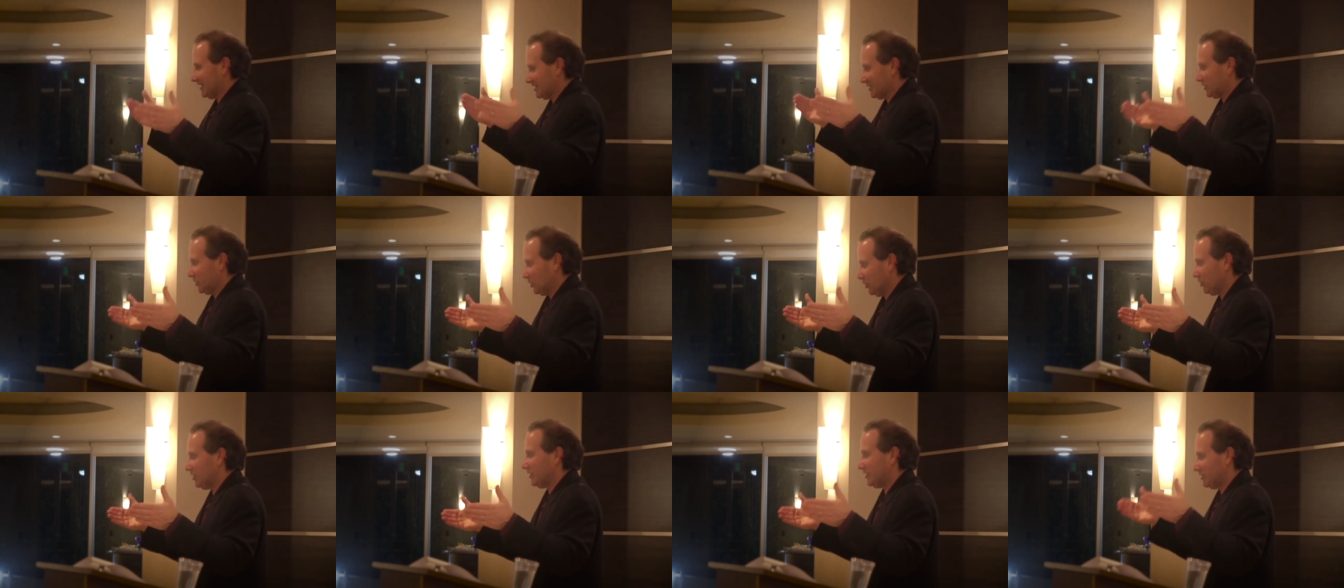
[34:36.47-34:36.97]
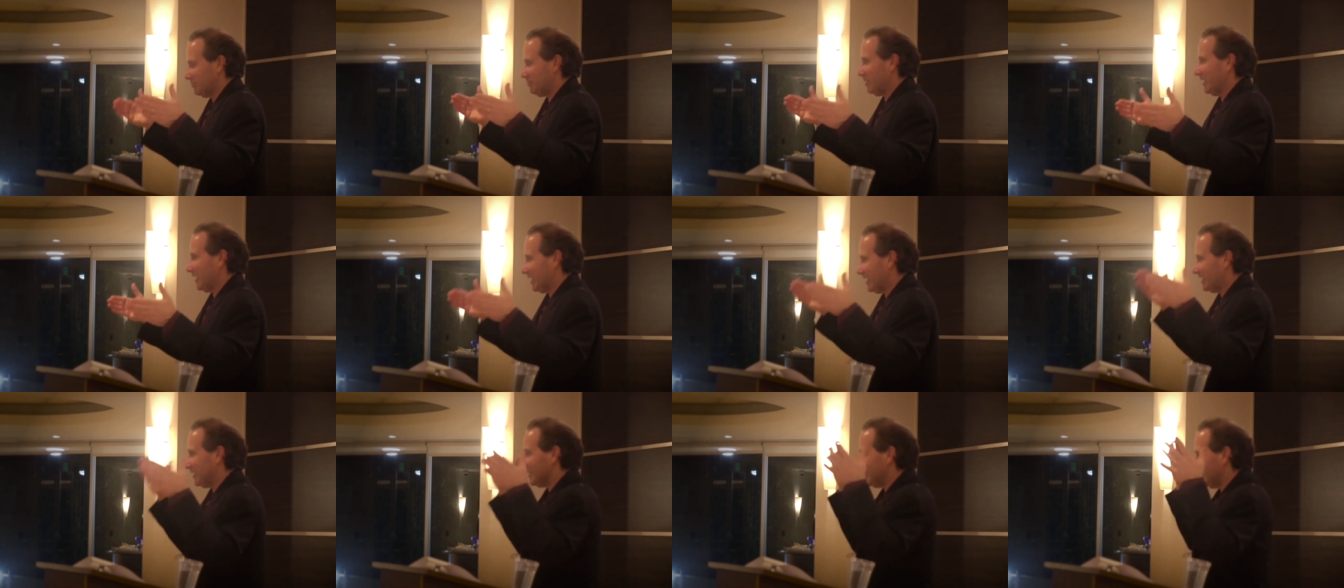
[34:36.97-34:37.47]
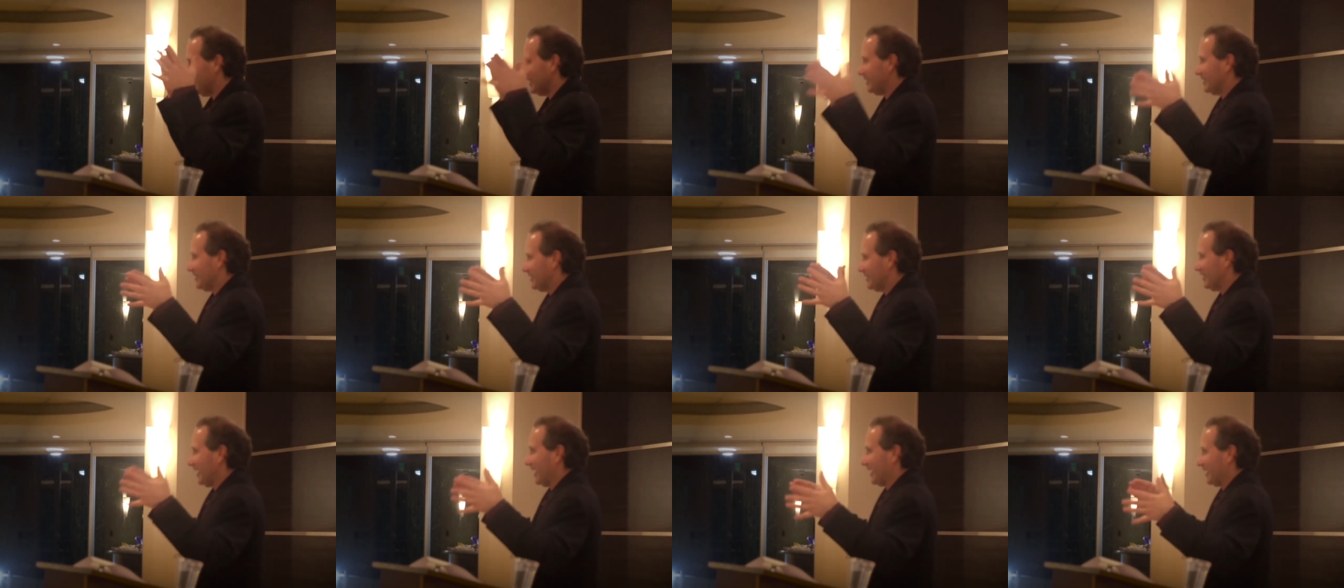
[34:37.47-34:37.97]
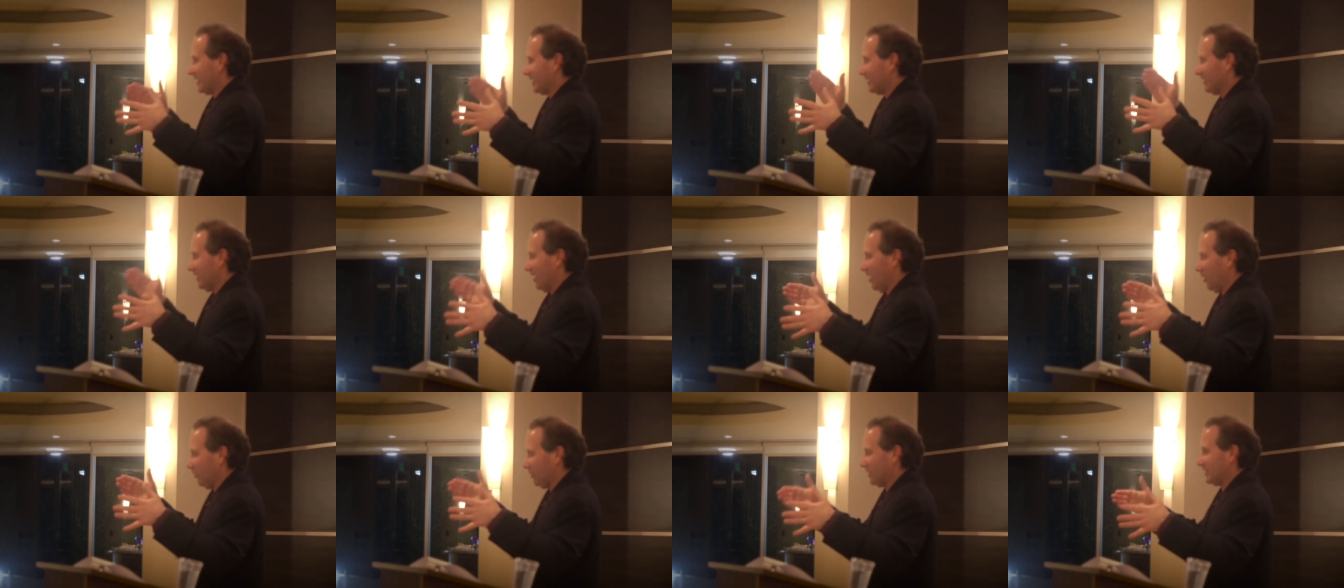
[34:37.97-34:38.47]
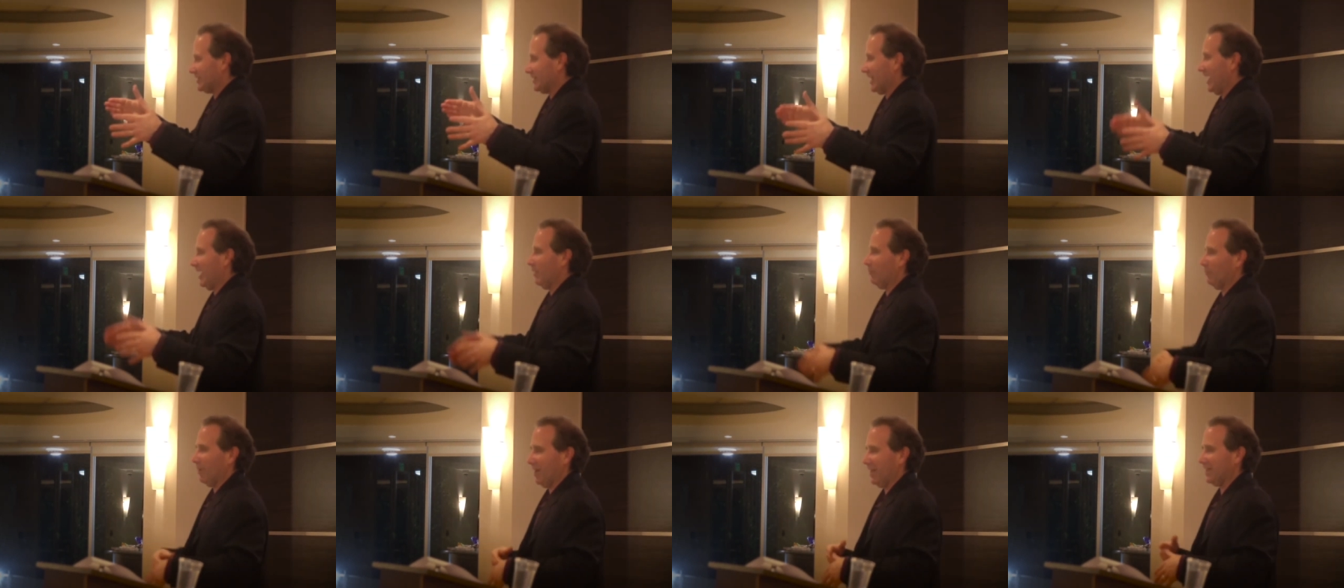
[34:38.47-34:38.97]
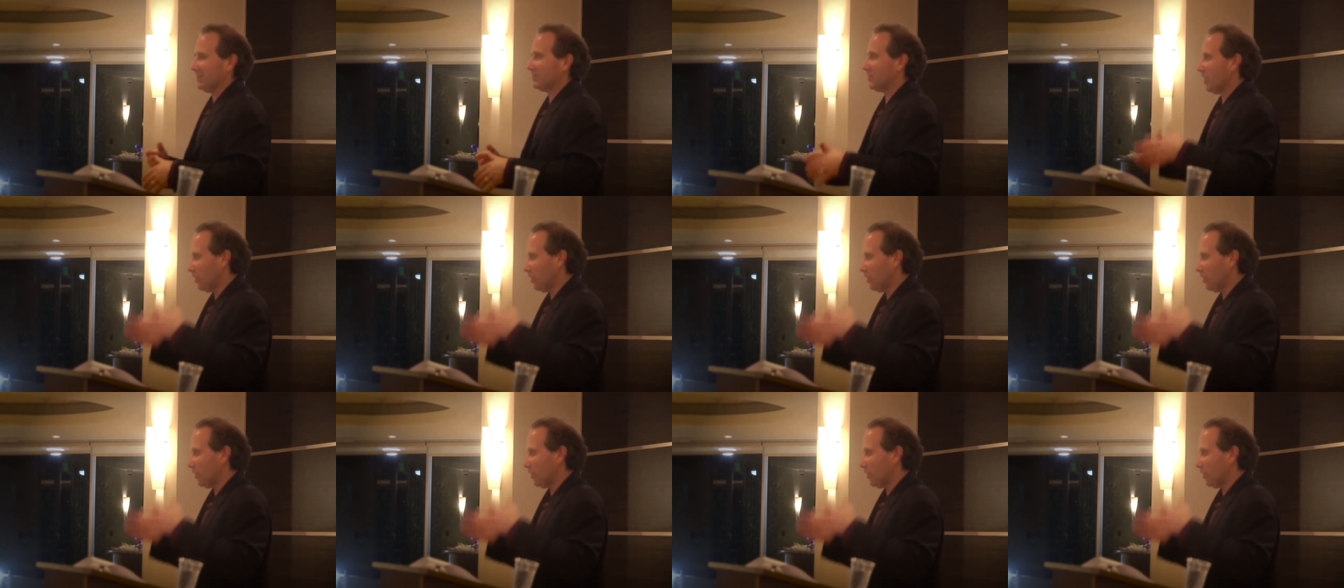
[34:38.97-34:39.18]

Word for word: It's good to be a, like, always that way.